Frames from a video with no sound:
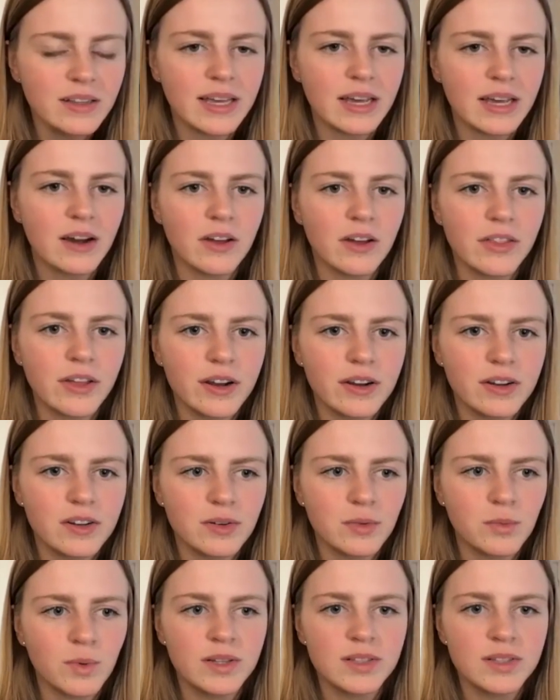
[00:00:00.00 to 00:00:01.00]
Like, are
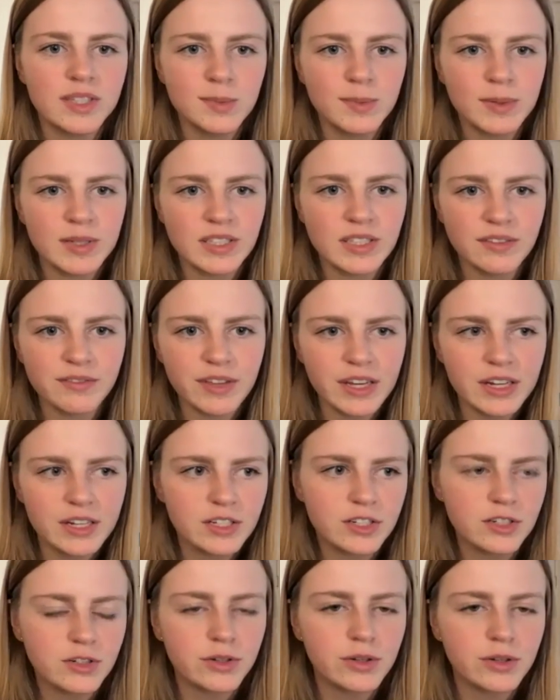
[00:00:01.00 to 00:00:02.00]
there ones specific
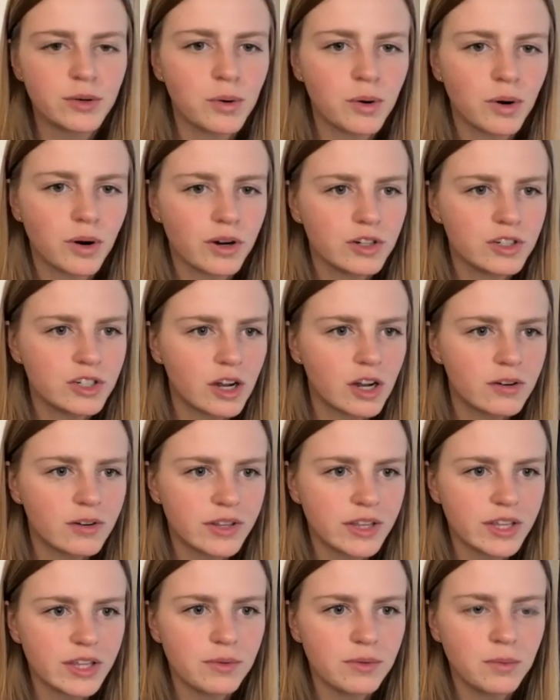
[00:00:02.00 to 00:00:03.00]
to the horror genre
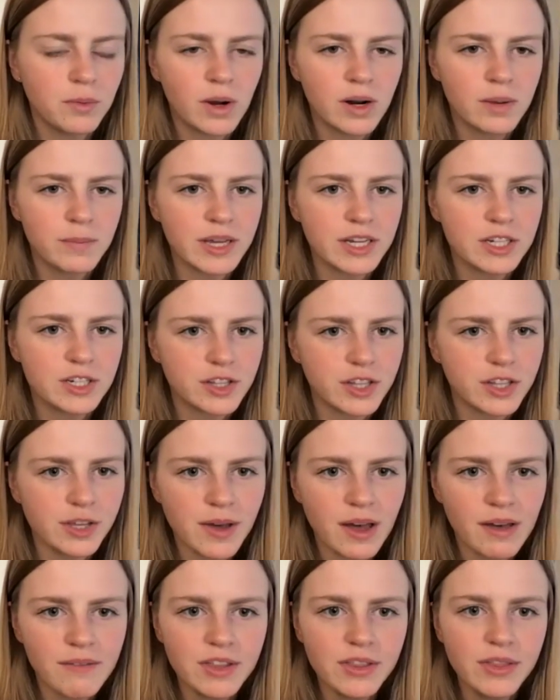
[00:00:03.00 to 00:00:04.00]
that you want to make sure that you
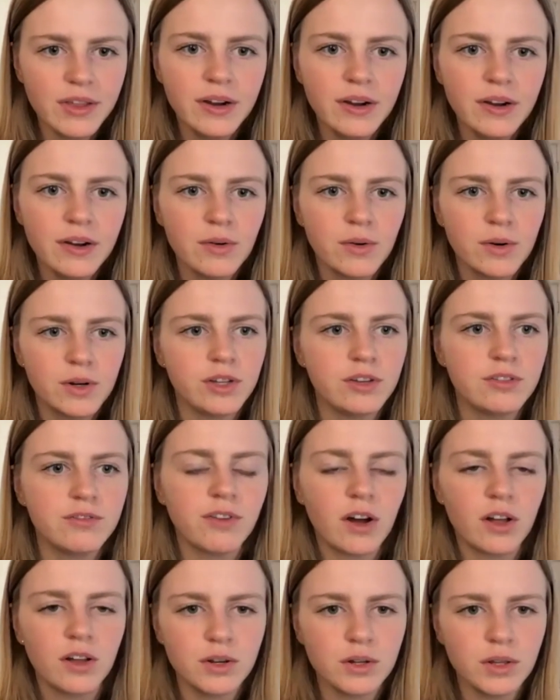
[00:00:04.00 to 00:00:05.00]
have in there? Or do you
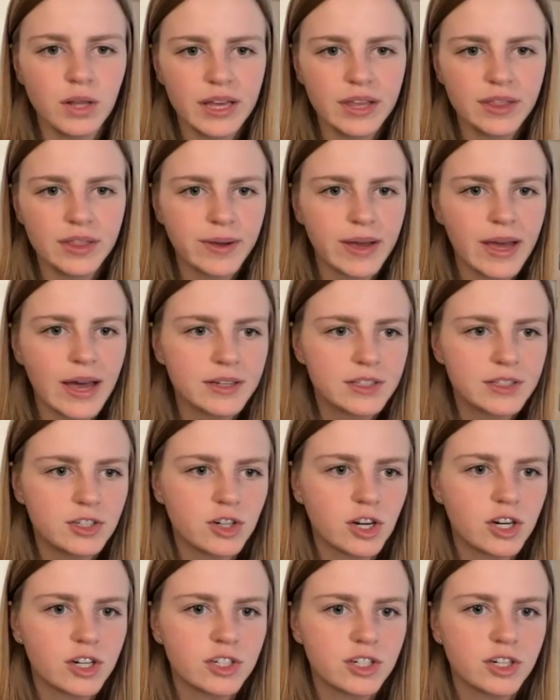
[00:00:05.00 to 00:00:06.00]
follow like three act
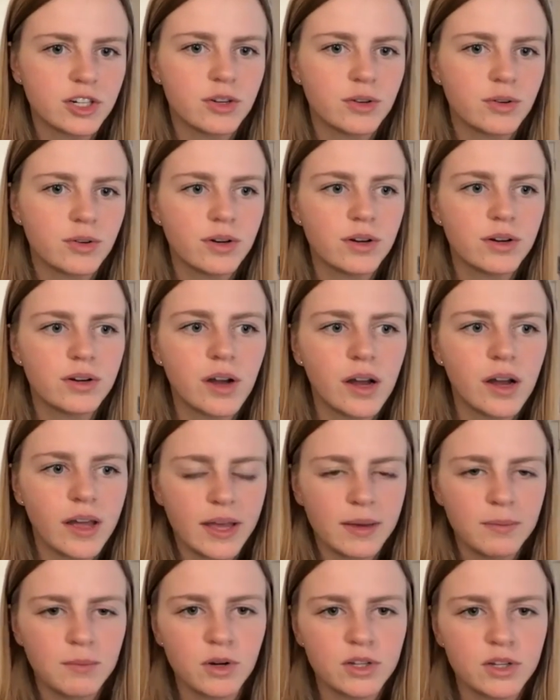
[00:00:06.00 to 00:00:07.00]
structure or
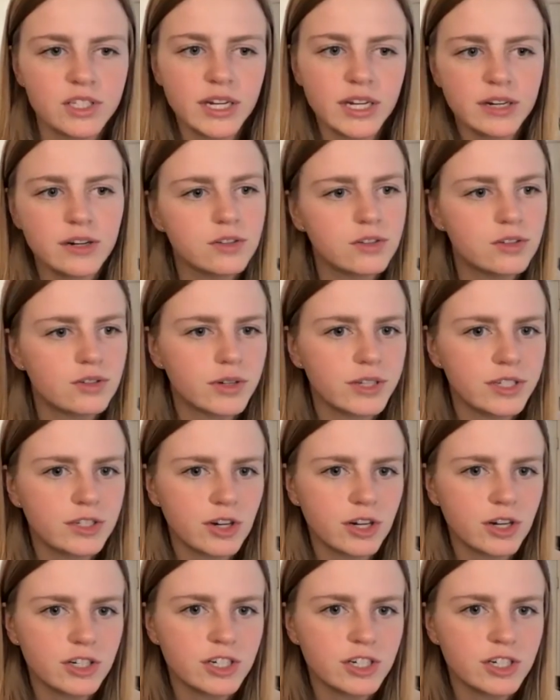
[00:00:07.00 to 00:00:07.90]
a more standard story structure?